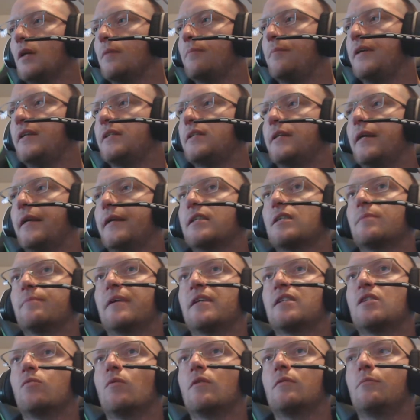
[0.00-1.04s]
PCI
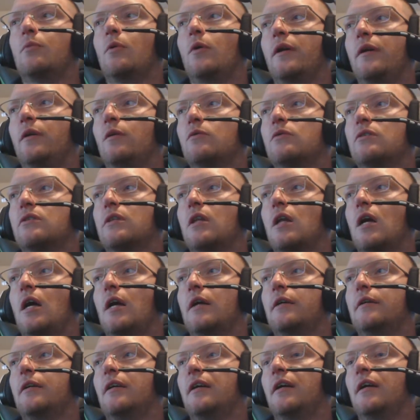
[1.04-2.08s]
Express 1.0
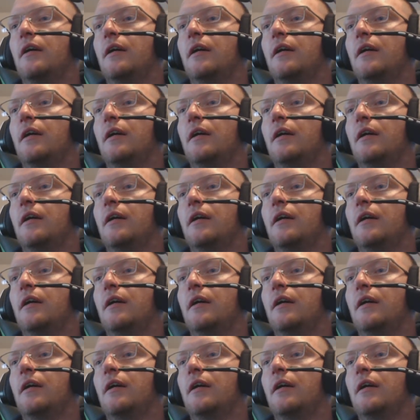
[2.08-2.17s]
slot